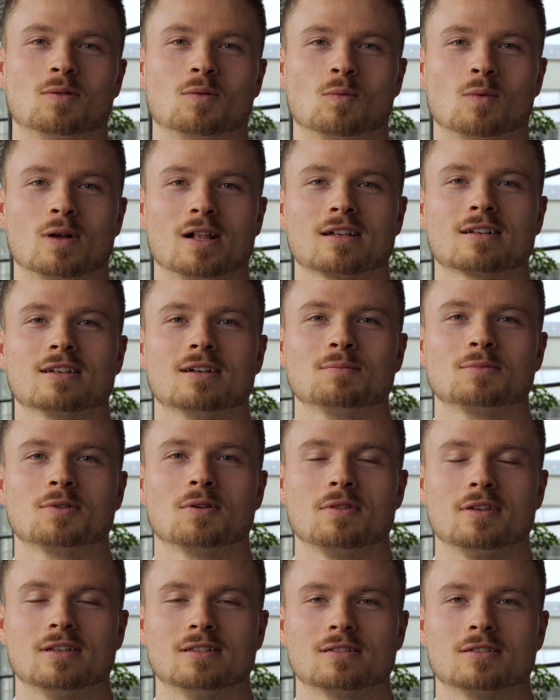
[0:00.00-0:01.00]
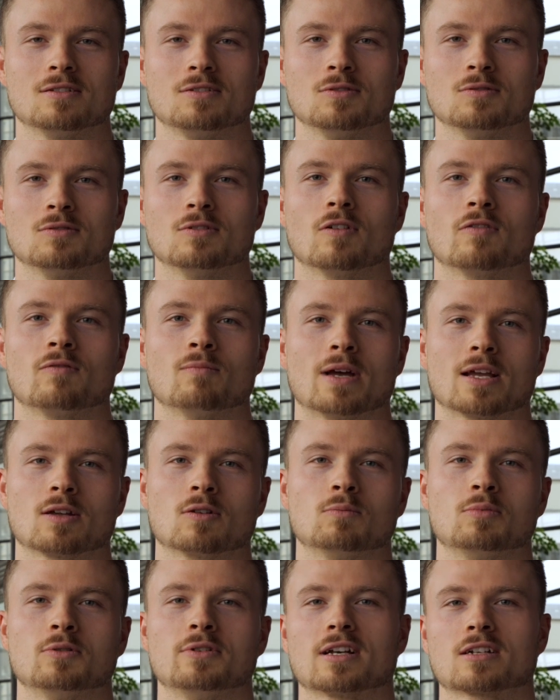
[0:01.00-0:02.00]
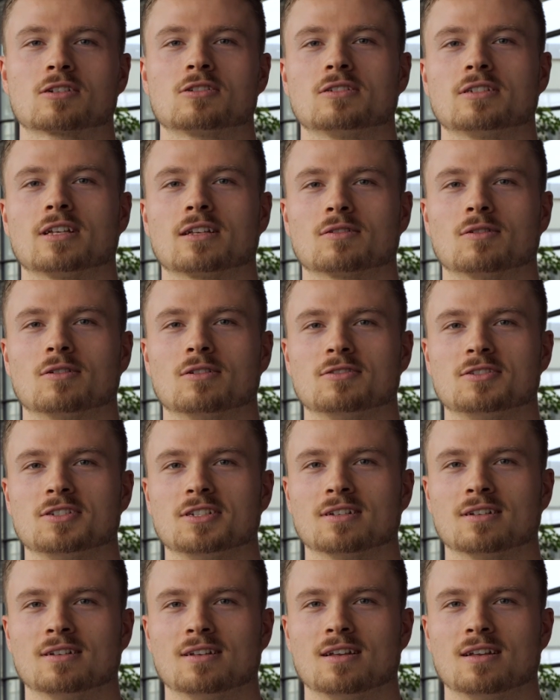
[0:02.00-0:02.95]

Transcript: welcome to the Institute of Microproduction Technology.